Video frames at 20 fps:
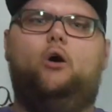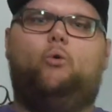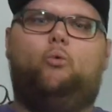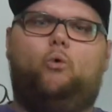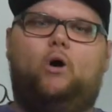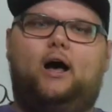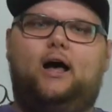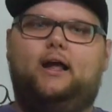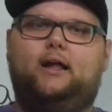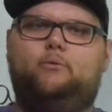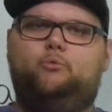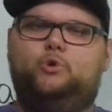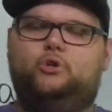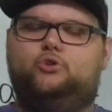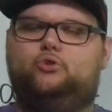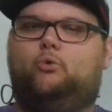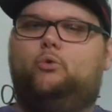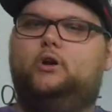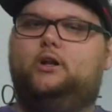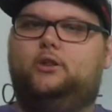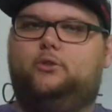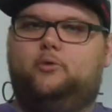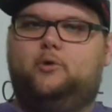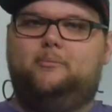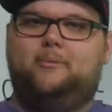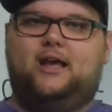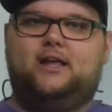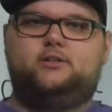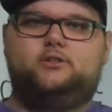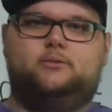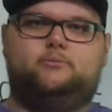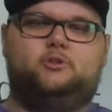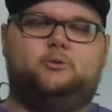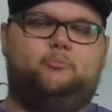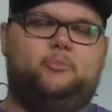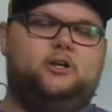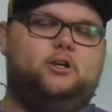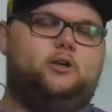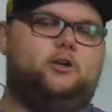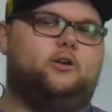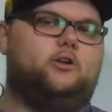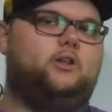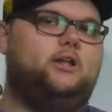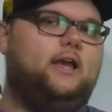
Why would 23 matchups appear here?